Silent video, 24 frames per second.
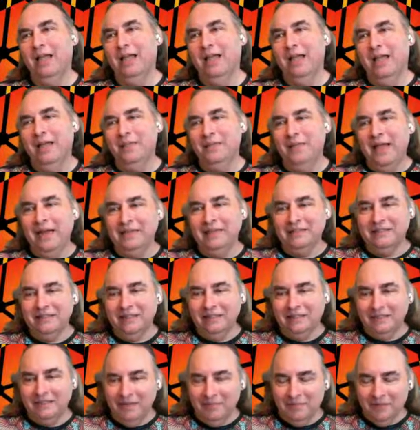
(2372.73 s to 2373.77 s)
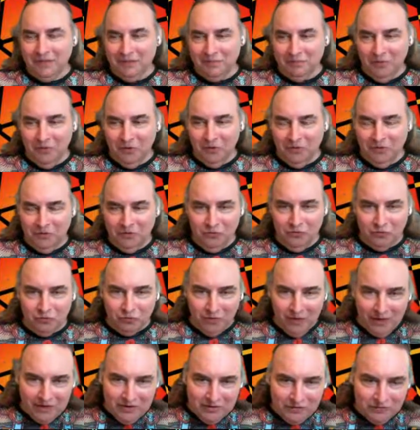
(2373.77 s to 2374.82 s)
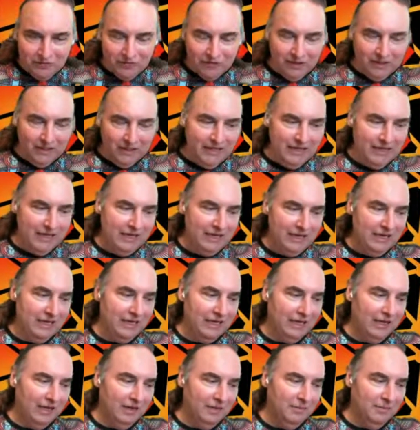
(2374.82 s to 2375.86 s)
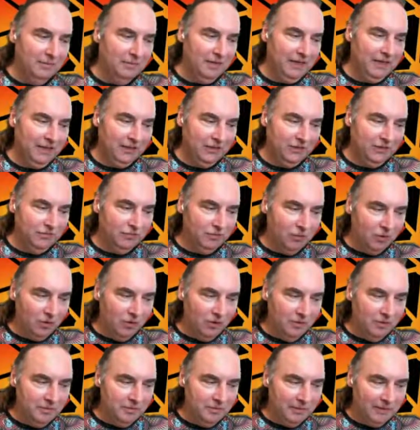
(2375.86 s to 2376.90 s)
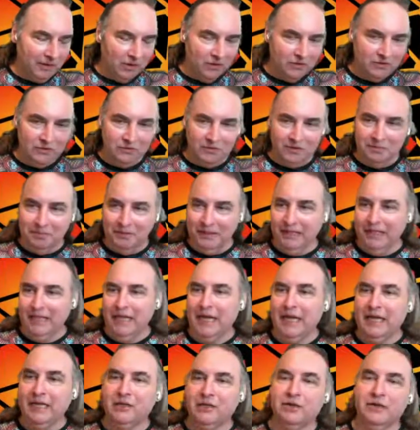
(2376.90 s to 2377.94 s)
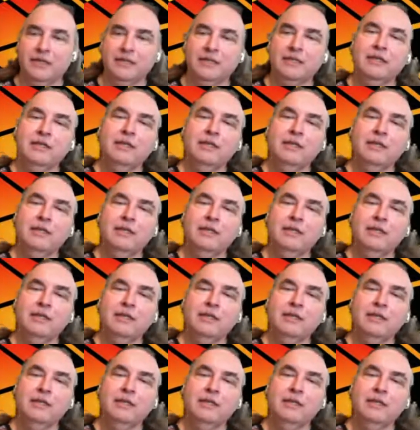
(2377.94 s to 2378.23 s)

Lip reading: And that statement is both dreadfully ill-informed, but also completely accurate.